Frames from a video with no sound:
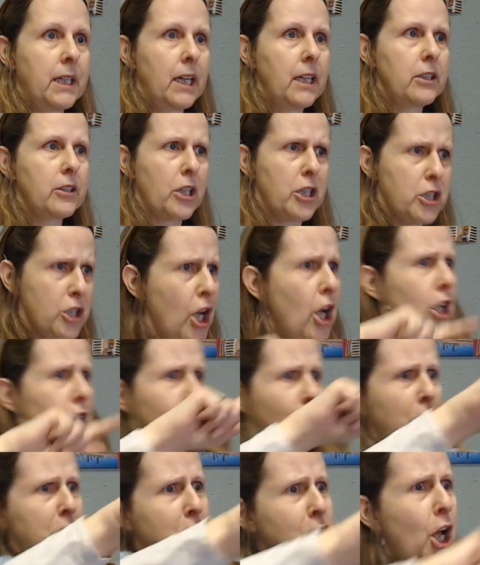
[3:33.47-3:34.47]
English.
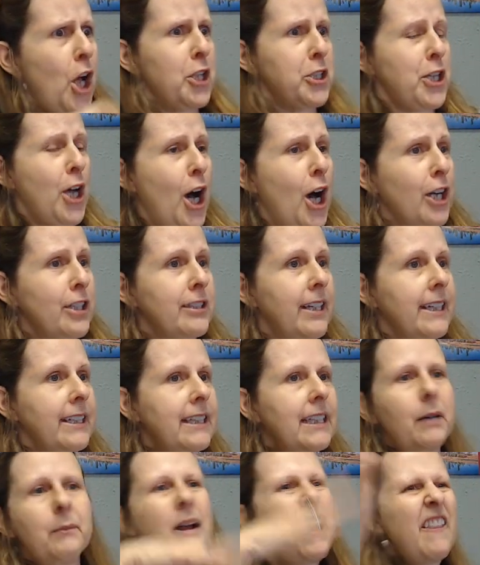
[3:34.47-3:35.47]
Let's all talk like
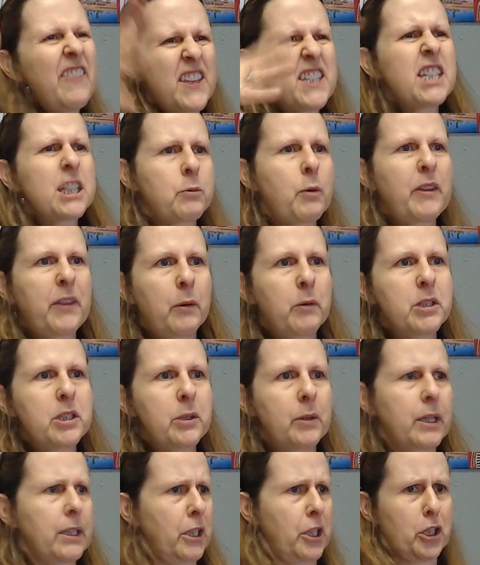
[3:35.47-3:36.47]
them. This is what they were
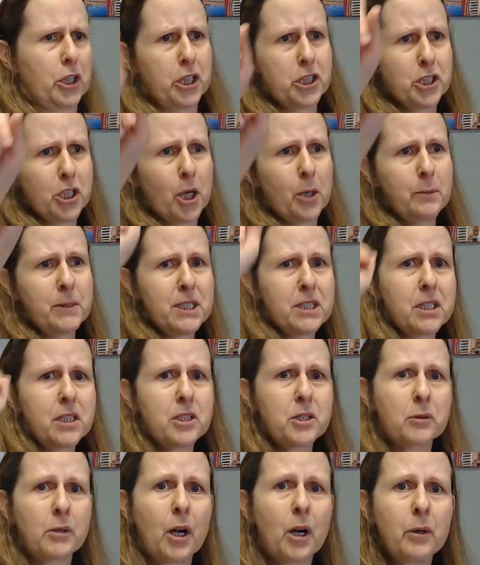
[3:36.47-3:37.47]
doing. Like, let's all be
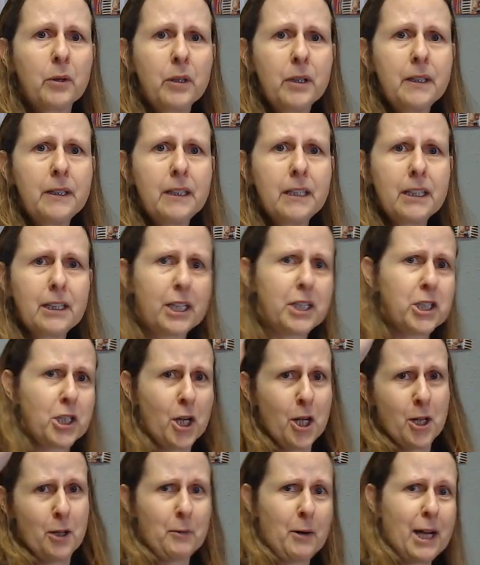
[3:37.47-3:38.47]
Cicero. Let's
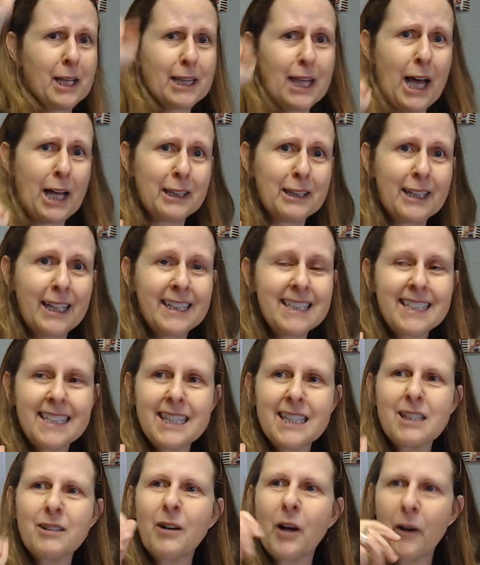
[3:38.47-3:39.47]
all write Latin like
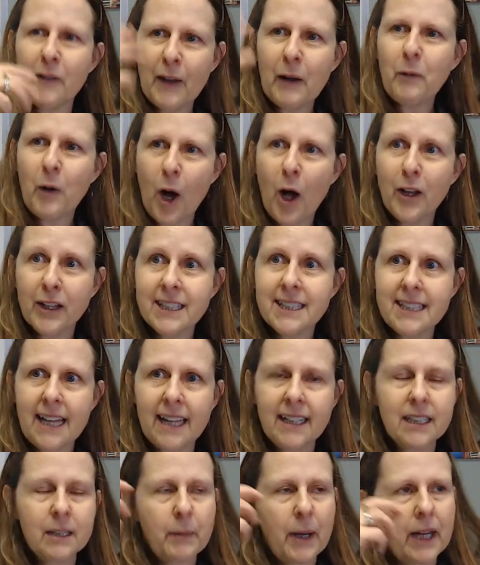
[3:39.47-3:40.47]
Cicero. And they were all
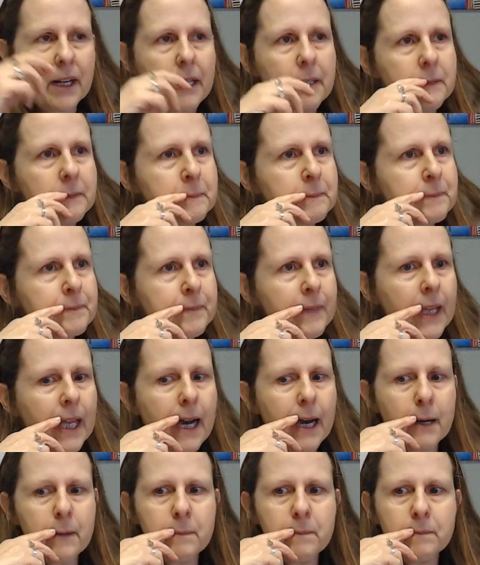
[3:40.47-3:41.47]
excited about it.
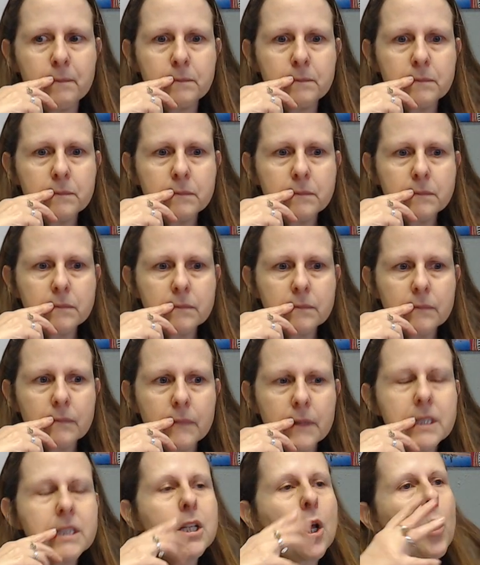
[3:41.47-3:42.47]
Um,
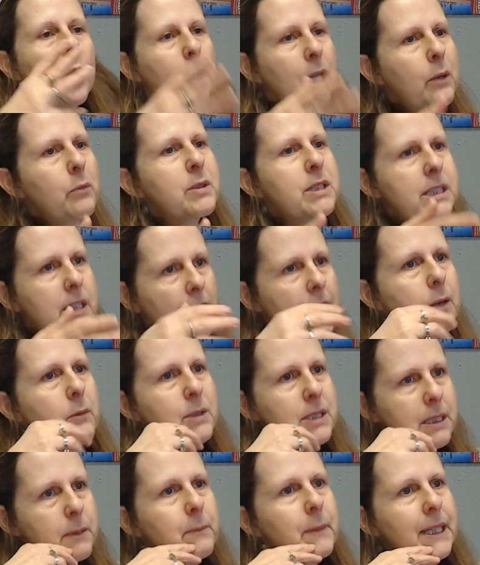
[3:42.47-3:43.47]
so it was, it was
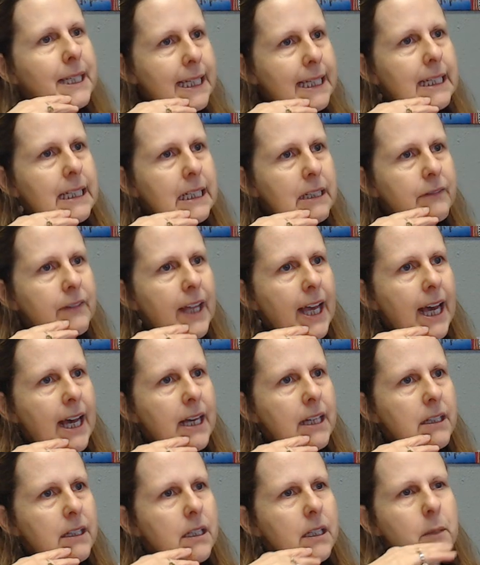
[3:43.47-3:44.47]
the beginning of that,
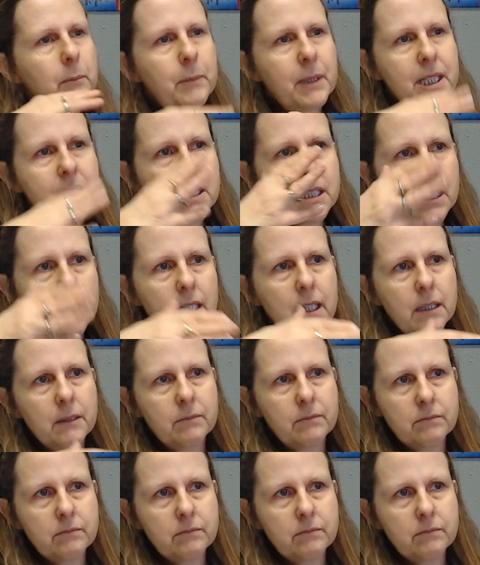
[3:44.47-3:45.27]
but it's going to